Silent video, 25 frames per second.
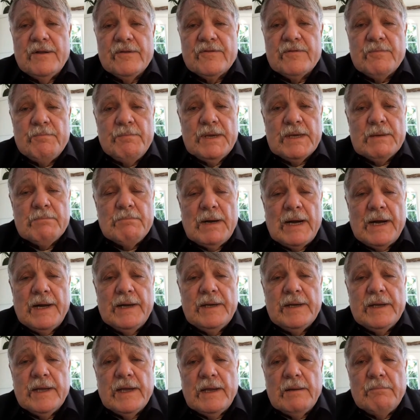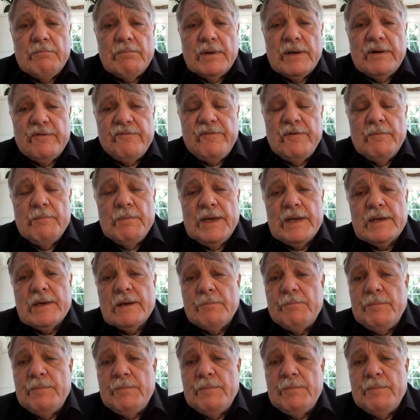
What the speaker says: It's a big mind game, but if you make